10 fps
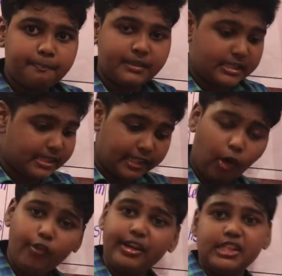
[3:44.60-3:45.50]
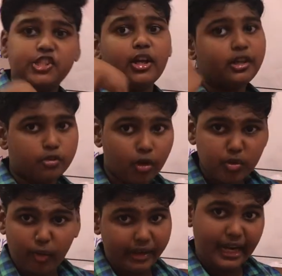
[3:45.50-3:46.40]
That's the Laurasia and
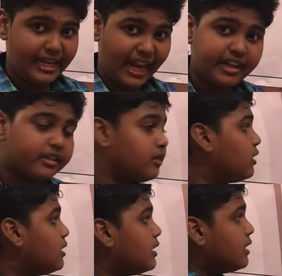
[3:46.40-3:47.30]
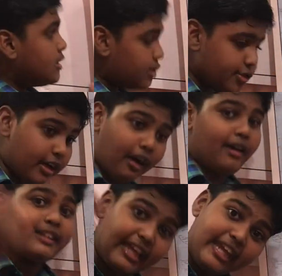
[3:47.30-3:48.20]
Gondwana land. So
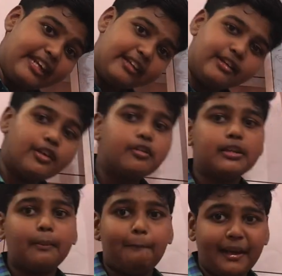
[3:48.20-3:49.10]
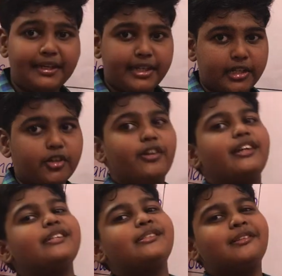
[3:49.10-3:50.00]
again, due to the plate
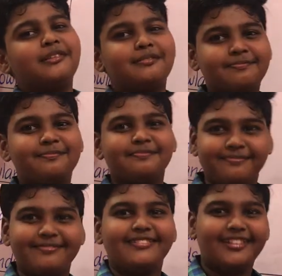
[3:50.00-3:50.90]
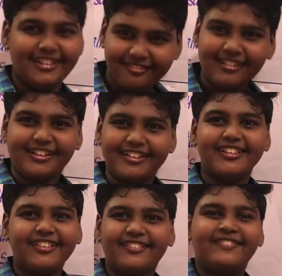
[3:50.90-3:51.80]
tectonics, what
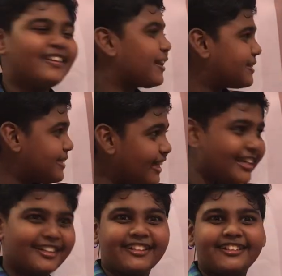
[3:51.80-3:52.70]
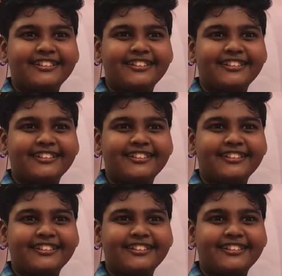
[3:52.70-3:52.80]
we are not seeing it.